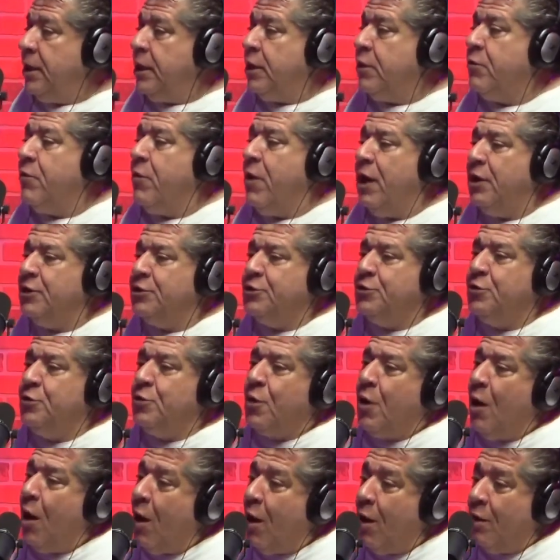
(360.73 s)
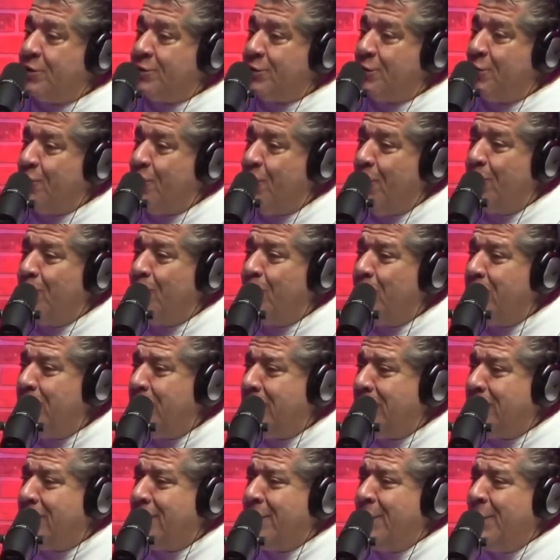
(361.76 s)
He crashed 2 cars in 1
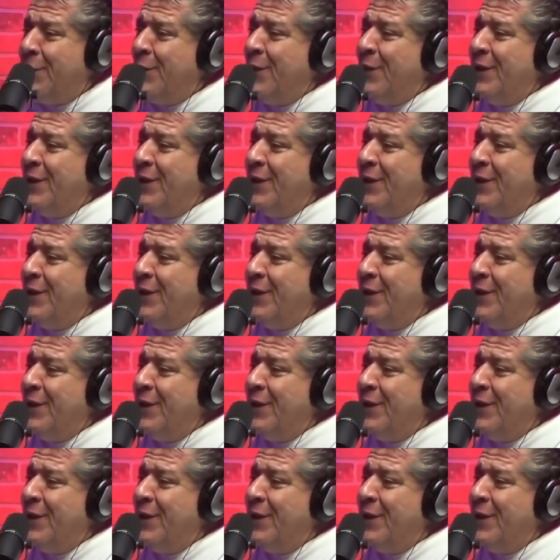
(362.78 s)
week.